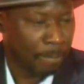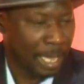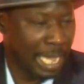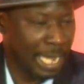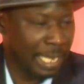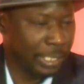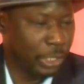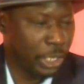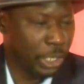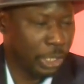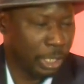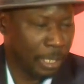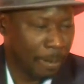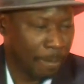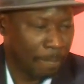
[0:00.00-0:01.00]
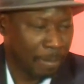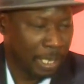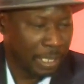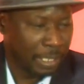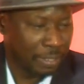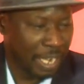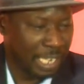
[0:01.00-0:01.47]
elegies,
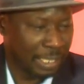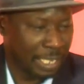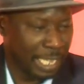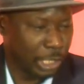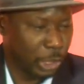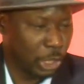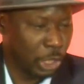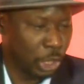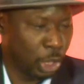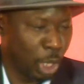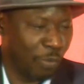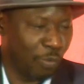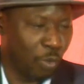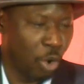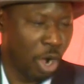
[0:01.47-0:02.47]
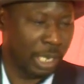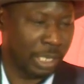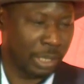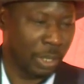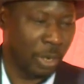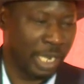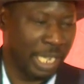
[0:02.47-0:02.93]
translations of
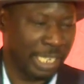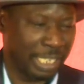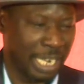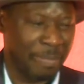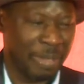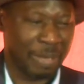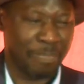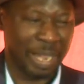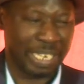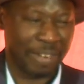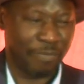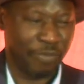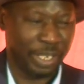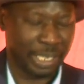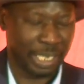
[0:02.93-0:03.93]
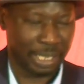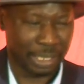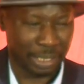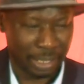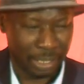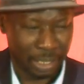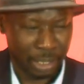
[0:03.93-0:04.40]
works on Islamic metaphysics,